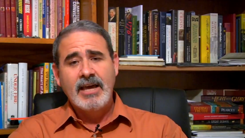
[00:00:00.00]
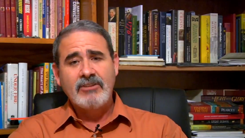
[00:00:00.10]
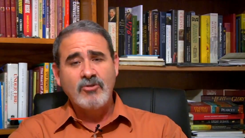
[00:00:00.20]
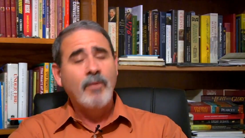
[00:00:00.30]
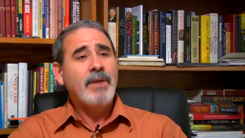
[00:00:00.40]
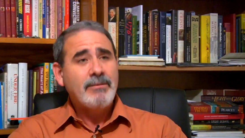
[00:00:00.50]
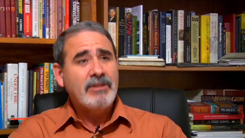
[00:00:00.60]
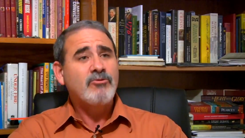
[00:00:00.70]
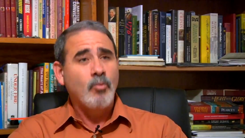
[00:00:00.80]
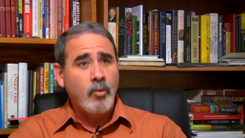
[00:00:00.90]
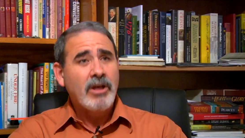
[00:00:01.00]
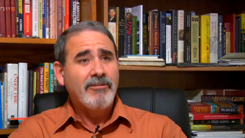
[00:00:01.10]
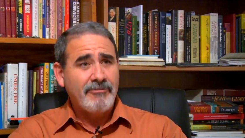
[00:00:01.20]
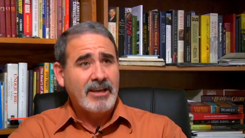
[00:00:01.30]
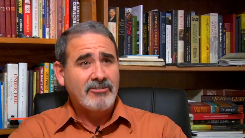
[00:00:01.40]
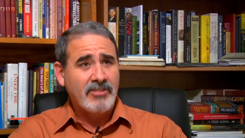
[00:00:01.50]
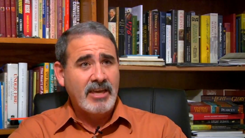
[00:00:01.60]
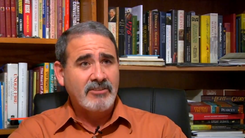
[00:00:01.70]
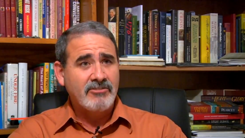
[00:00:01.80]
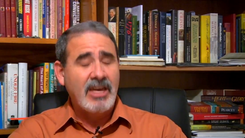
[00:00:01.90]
And so amendments will fix things.